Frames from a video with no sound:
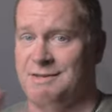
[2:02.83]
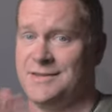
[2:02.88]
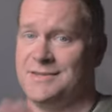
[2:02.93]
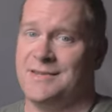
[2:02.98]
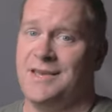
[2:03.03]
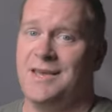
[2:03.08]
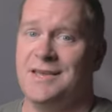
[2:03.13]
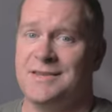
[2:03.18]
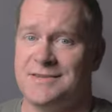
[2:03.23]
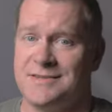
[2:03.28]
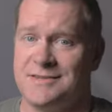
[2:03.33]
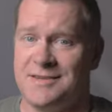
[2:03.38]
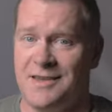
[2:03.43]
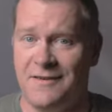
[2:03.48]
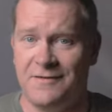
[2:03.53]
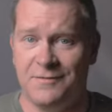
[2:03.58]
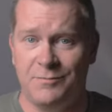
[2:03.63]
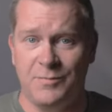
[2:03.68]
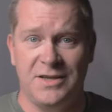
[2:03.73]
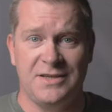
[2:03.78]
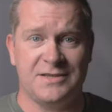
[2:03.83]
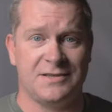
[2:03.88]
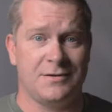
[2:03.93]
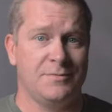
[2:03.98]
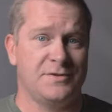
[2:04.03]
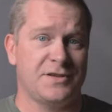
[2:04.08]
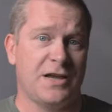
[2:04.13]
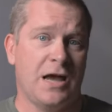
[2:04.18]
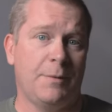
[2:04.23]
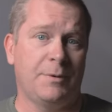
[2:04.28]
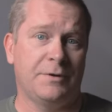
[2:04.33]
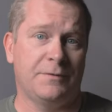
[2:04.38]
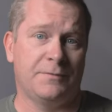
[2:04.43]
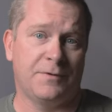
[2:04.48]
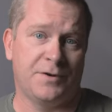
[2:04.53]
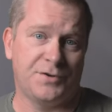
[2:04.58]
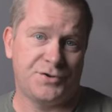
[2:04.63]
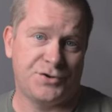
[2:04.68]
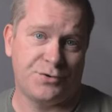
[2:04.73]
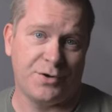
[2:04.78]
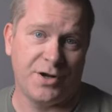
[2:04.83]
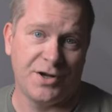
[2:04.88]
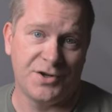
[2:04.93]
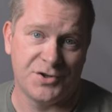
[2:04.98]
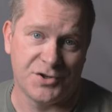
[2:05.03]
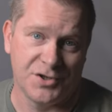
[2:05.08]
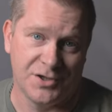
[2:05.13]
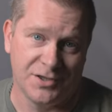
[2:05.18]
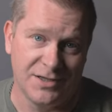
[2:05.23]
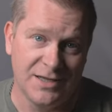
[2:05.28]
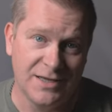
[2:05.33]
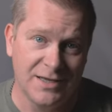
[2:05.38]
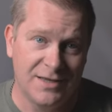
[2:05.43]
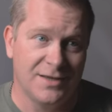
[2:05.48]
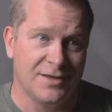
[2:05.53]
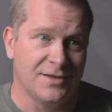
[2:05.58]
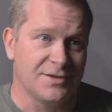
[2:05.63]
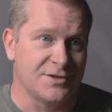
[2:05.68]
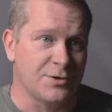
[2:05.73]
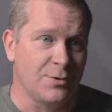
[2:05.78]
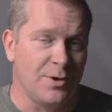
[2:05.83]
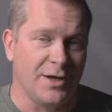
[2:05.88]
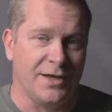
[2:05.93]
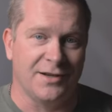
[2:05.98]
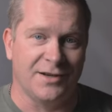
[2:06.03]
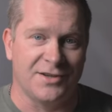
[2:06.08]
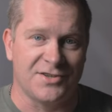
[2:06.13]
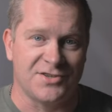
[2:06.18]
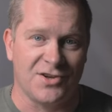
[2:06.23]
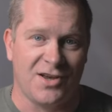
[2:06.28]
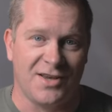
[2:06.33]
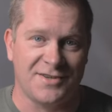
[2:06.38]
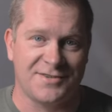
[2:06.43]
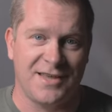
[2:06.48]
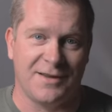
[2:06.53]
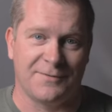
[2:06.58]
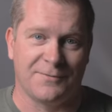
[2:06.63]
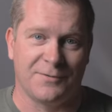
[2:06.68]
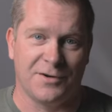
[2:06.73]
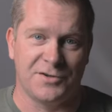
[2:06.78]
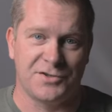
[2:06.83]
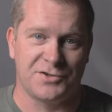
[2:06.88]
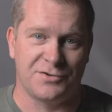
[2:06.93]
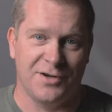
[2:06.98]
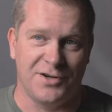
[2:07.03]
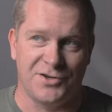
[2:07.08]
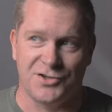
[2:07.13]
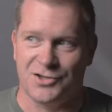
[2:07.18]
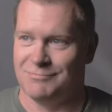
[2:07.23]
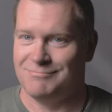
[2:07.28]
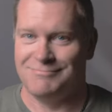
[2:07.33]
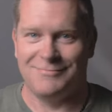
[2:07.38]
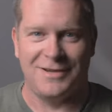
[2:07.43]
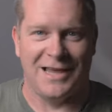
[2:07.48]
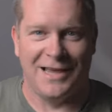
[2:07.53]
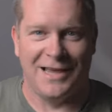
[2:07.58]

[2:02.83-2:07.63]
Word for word: this has saved me some time and frustration, so I can exhaust that frustration